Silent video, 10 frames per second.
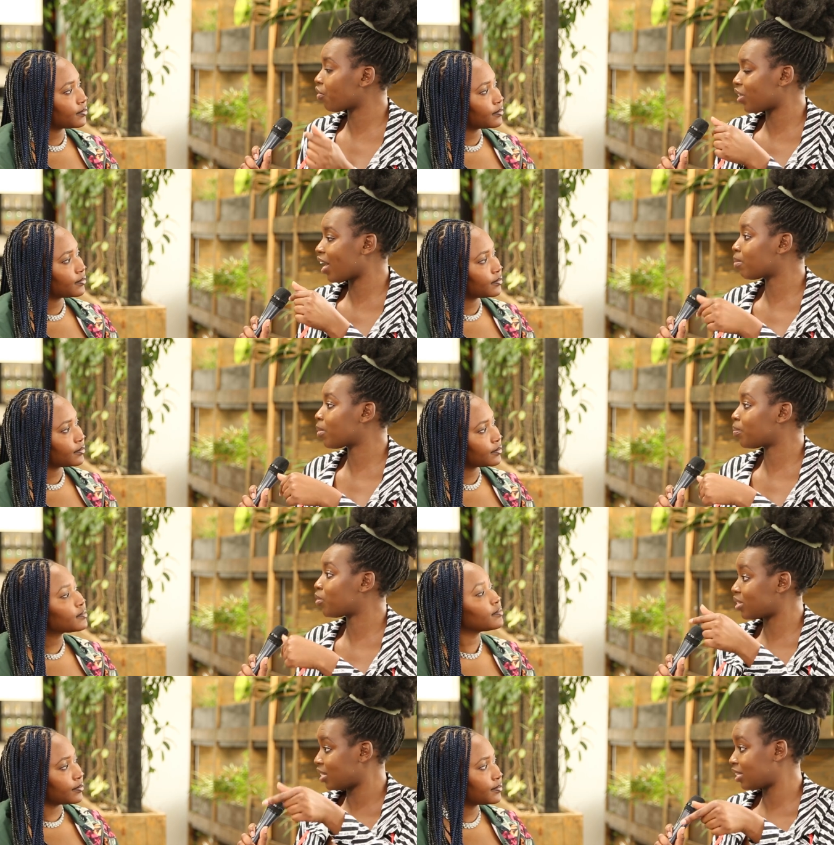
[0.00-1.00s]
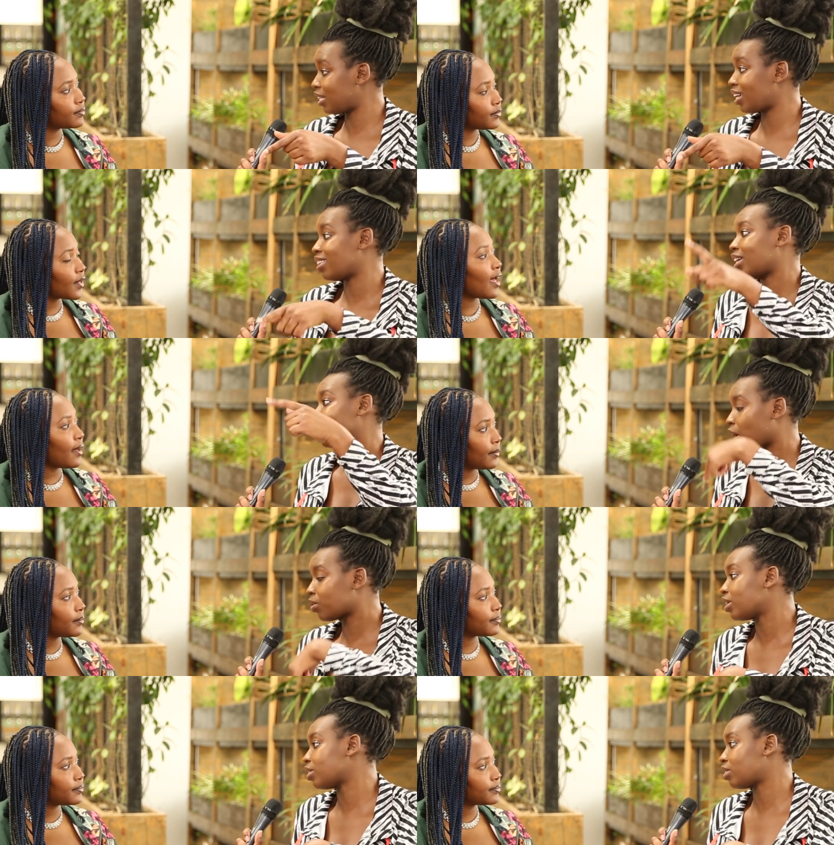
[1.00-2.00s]
Speaker 1: of the album recently, and then
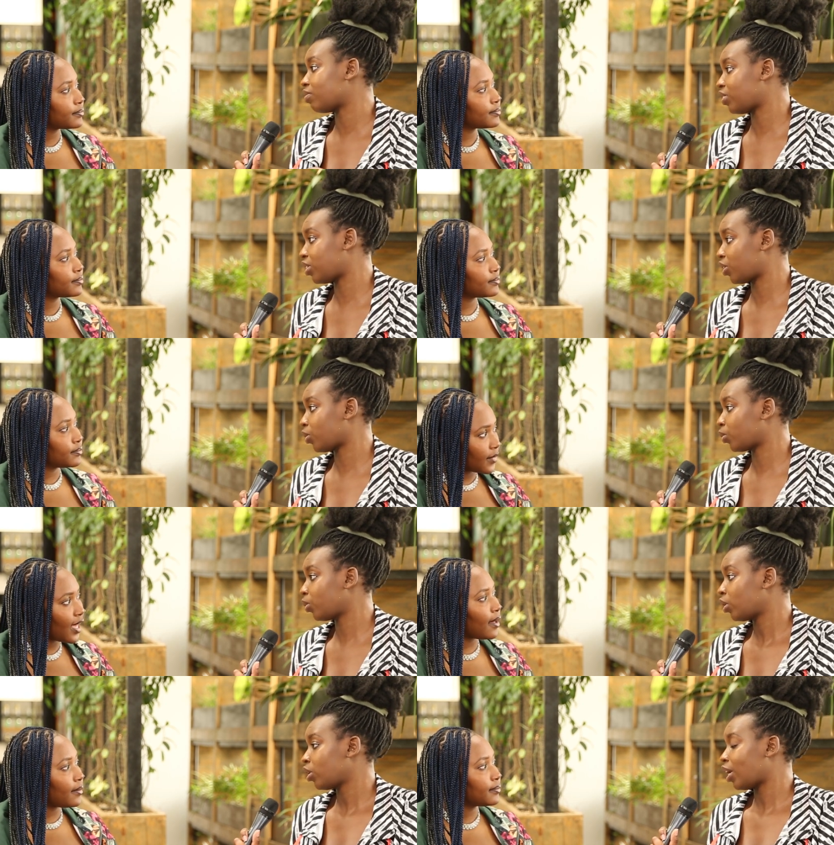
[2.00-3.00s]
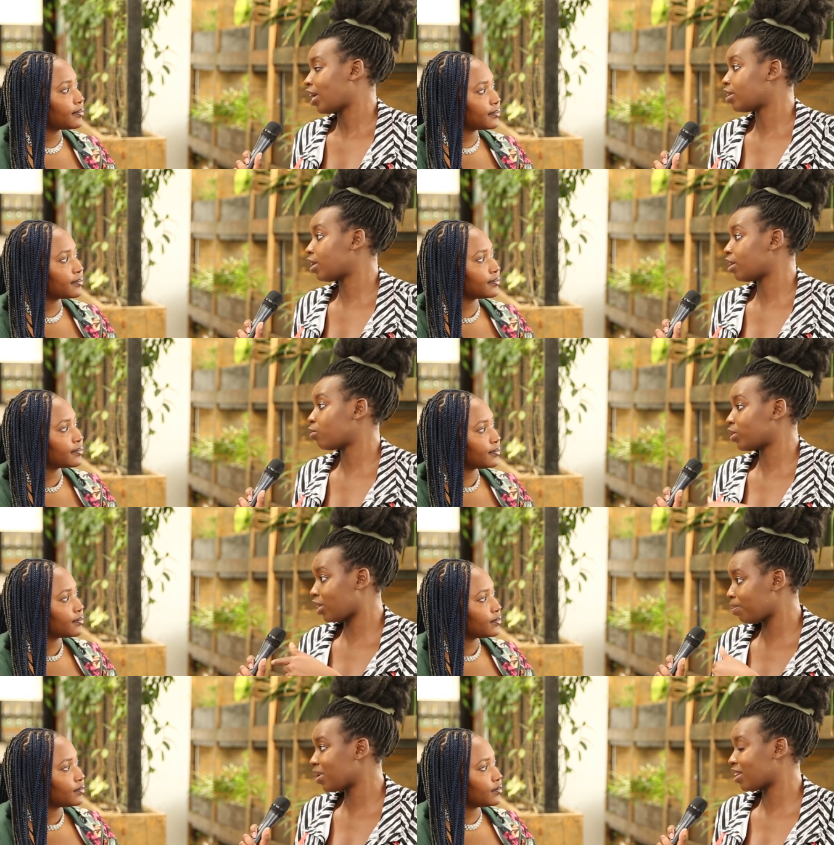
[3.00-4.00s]
now there's the video. Yeah. And, and will
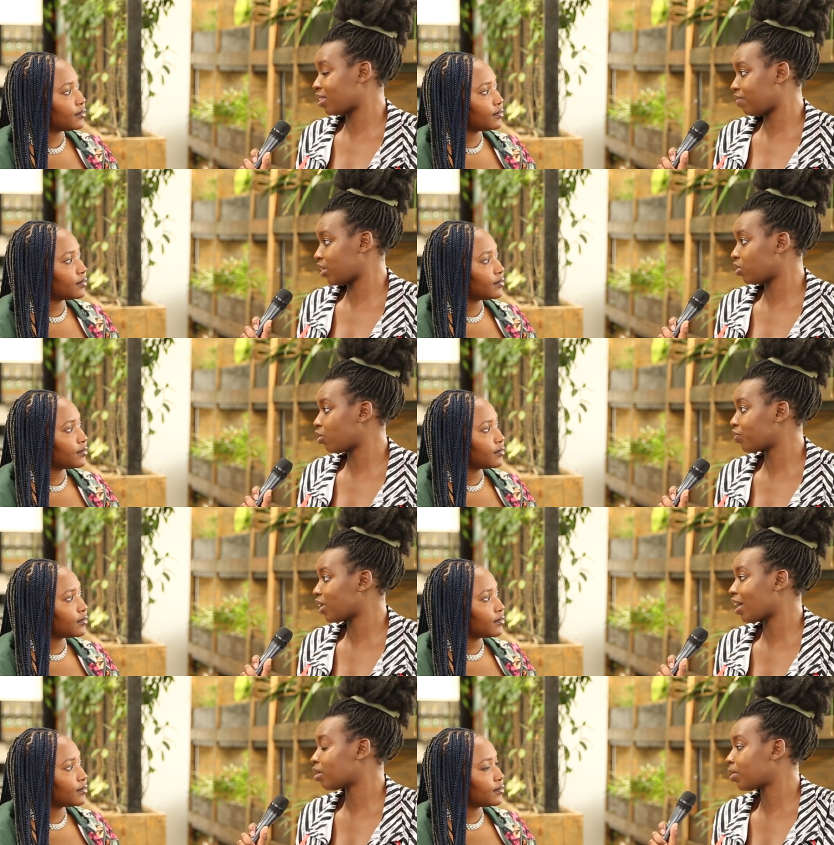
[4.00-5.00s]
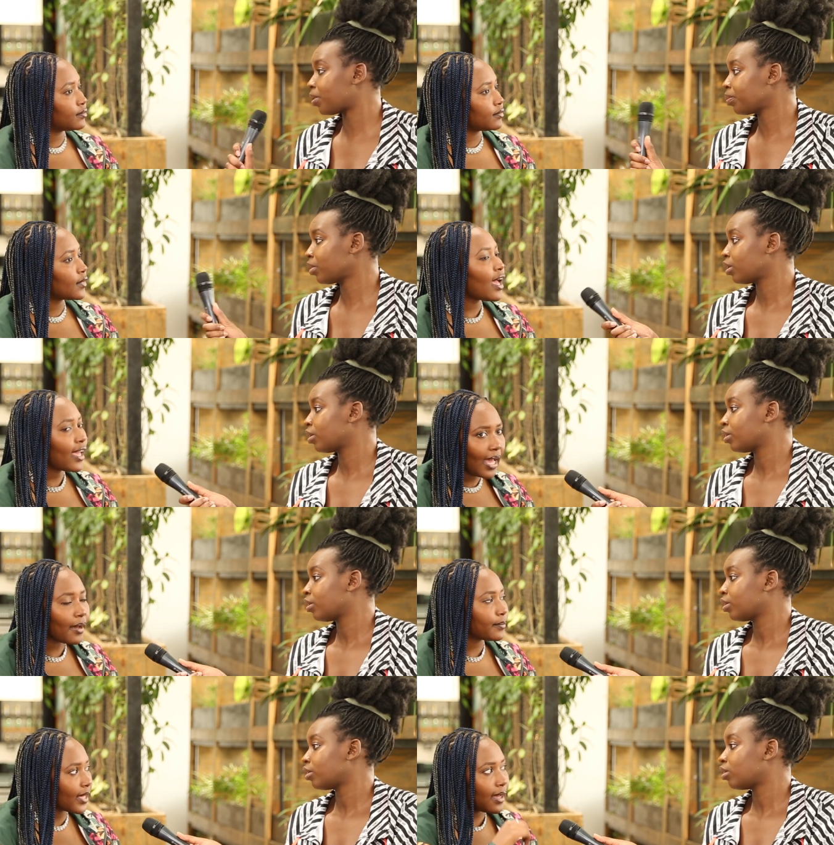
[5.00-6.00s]
there be another video of the album?
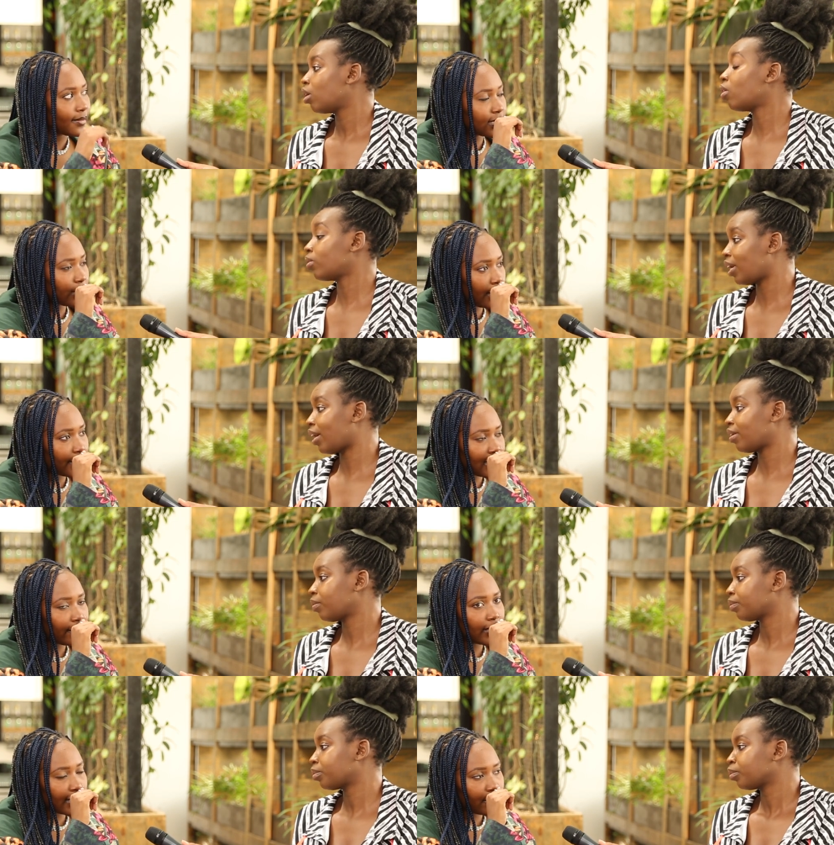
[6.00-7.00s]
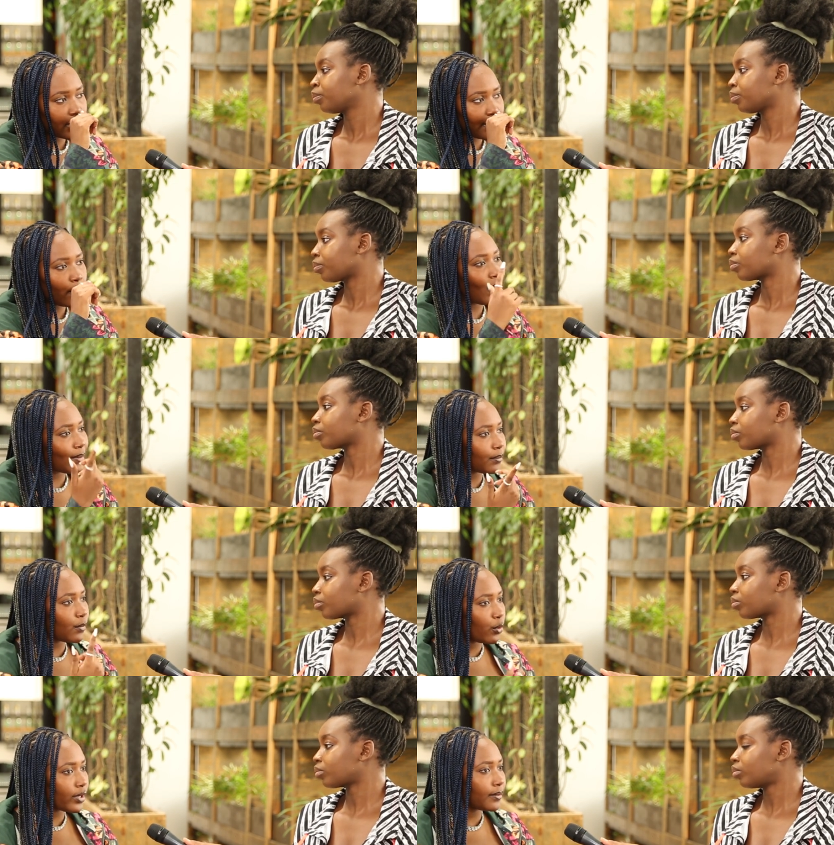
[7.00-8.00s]
Speaker 2: Yeah, yeah. There's gonna be definitely gonna be one
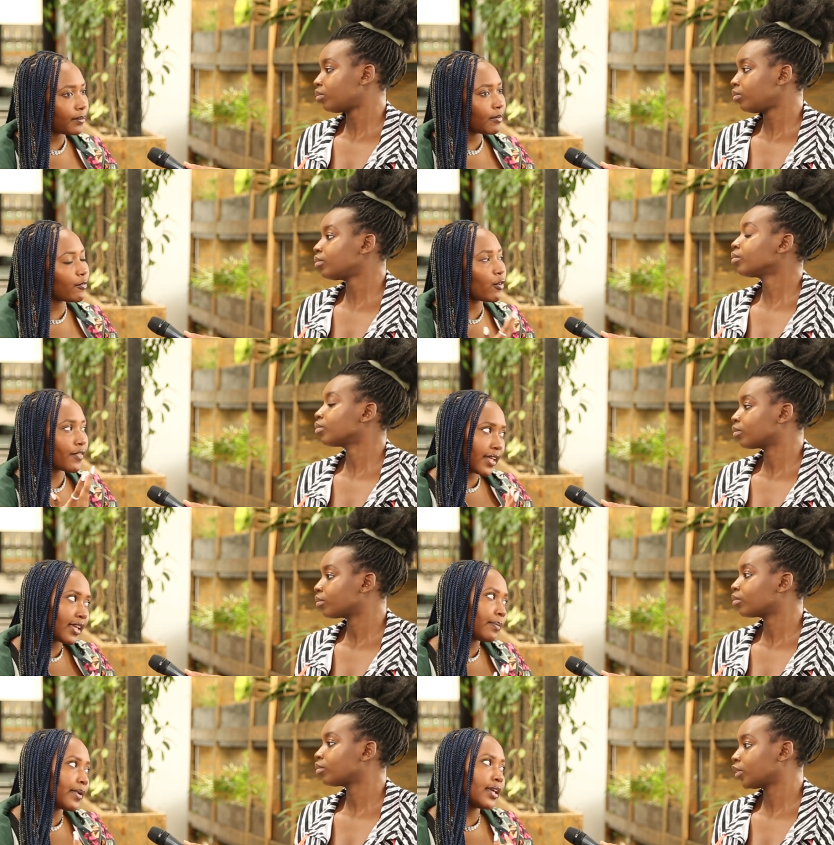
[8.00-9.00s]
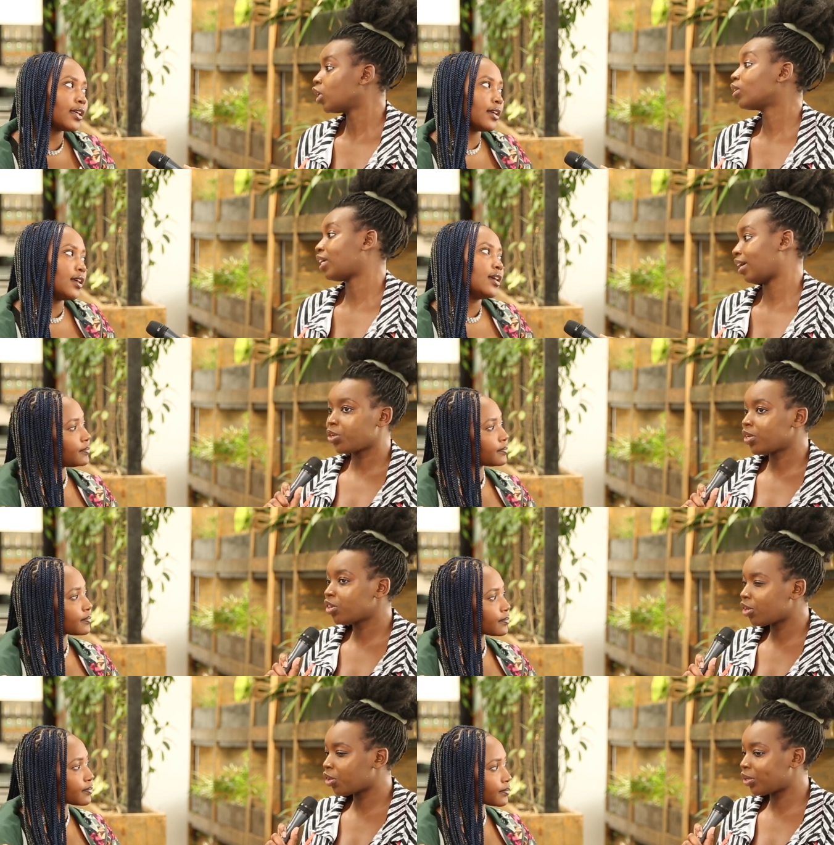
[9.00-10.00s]
more before the EP. Okay.
Speaker 1: You're
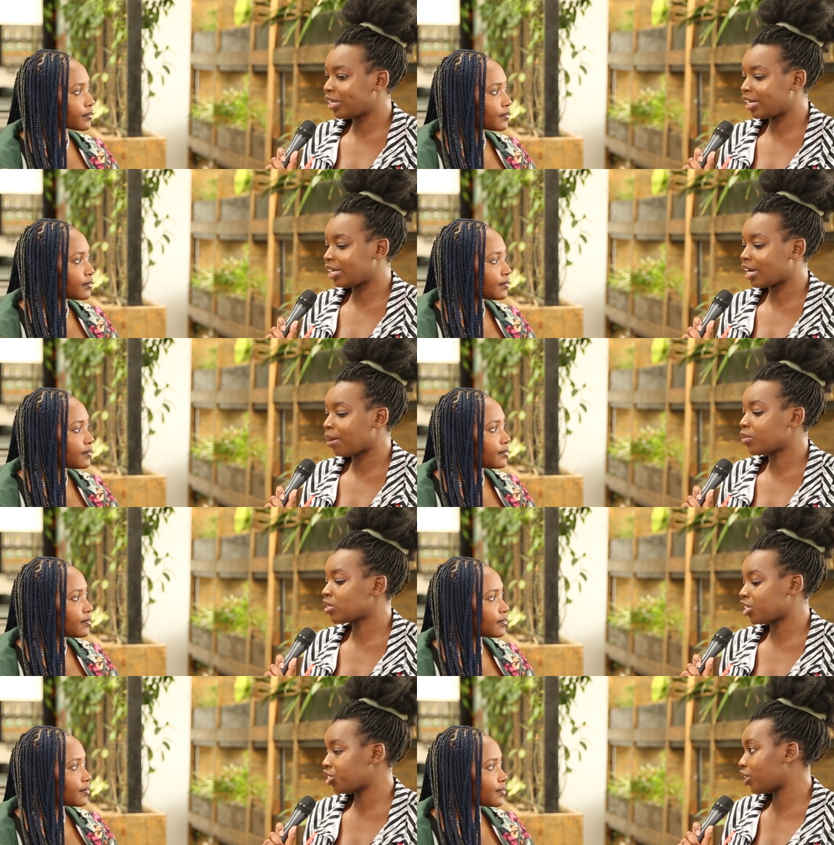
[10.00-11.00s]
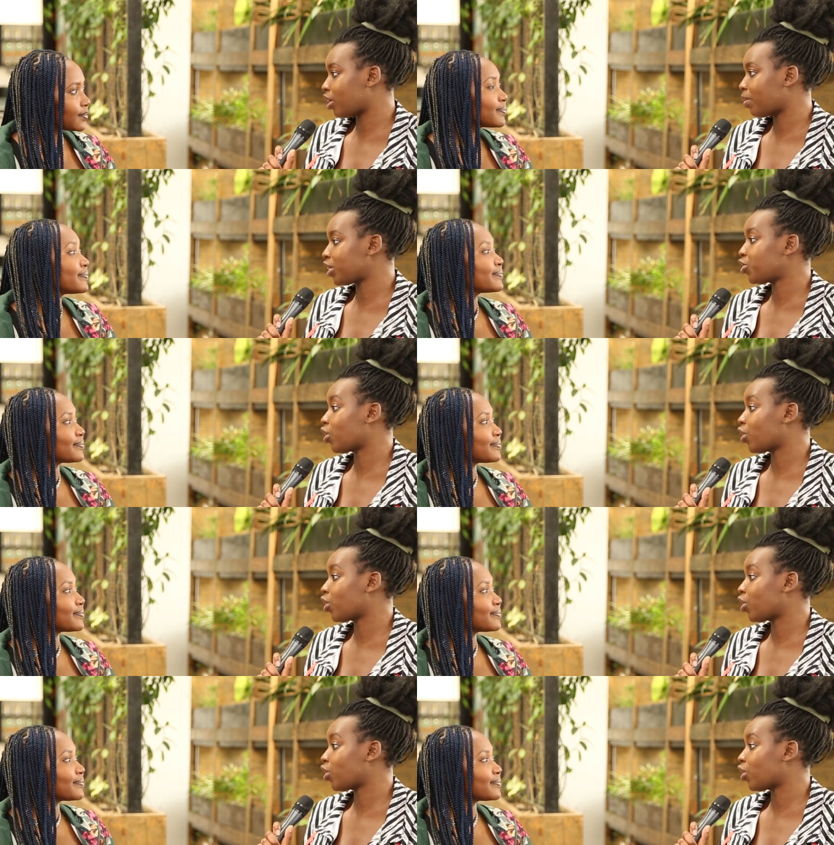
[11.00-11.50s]
not only a musician, but